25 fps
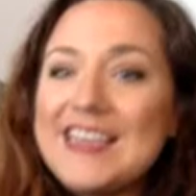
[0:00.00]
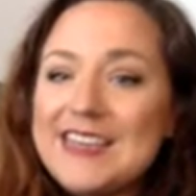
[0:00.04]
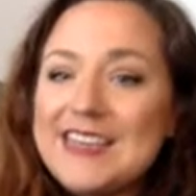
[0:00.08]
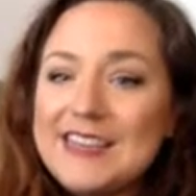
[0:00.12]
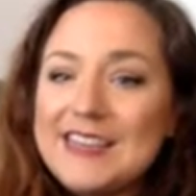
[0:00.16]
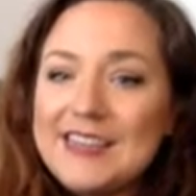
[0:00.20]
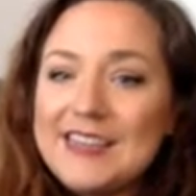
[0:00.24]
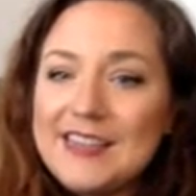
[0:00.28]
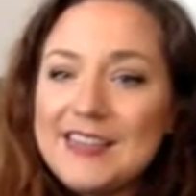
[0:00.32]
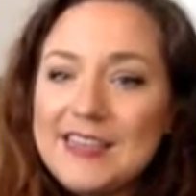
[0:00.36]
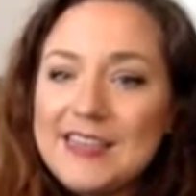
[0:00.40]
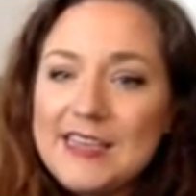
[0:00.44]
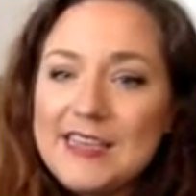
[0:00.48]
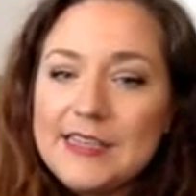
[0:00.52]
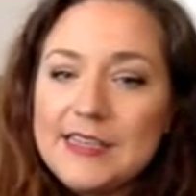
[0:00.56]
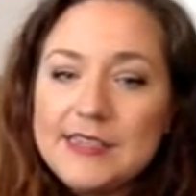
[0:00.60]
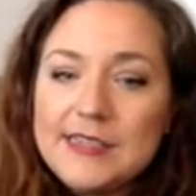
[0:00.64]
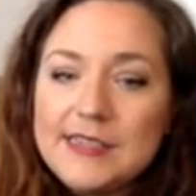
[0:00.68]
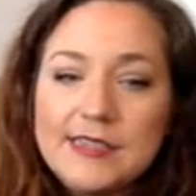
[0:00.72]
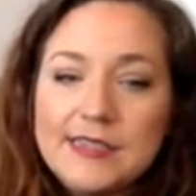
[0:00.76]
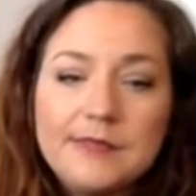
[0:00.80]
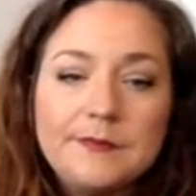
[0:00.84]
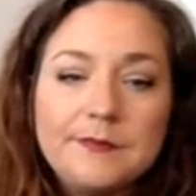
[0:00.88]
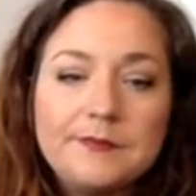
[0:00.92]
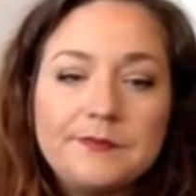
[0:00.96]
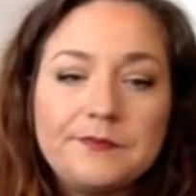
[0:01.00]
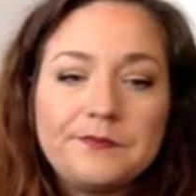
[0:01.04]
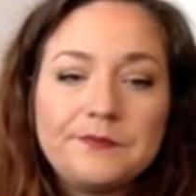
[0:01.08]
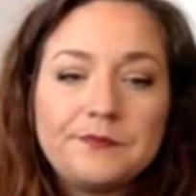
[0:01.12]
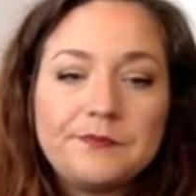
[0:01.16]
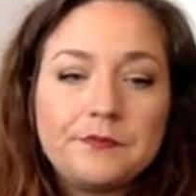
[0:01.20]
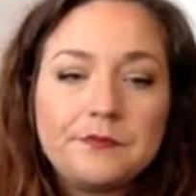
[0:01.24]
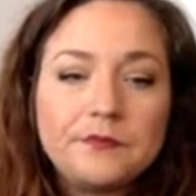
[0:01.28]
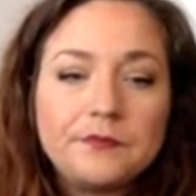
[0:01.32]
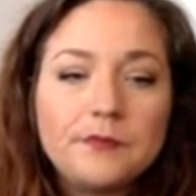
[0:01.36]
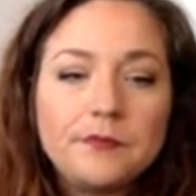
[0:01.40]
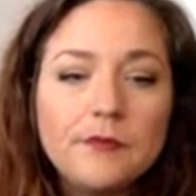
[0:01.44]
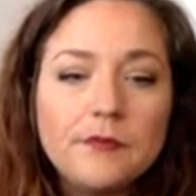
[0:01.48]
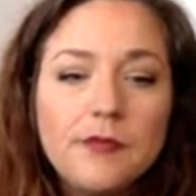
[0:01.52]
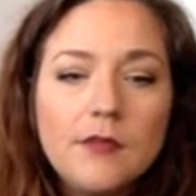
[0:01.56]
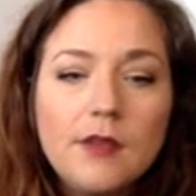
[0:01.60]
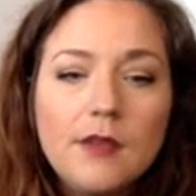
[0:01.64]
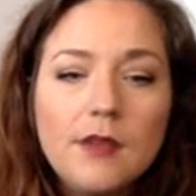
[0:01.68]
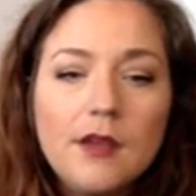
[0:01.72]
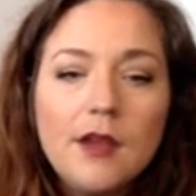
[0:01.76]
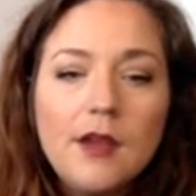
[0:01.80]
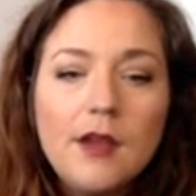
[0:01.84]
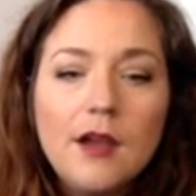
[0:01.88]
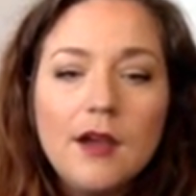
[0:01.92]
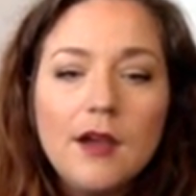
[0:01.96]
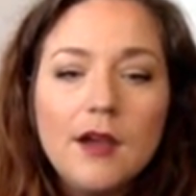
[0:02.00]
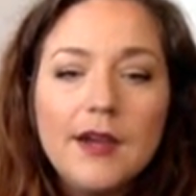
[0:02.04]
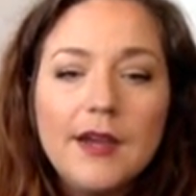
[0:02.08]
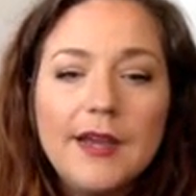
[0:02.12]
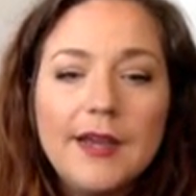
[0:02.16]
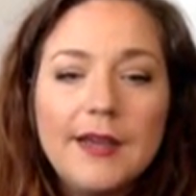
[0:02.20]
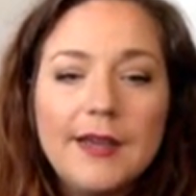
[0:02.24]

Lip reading: the heat. All right.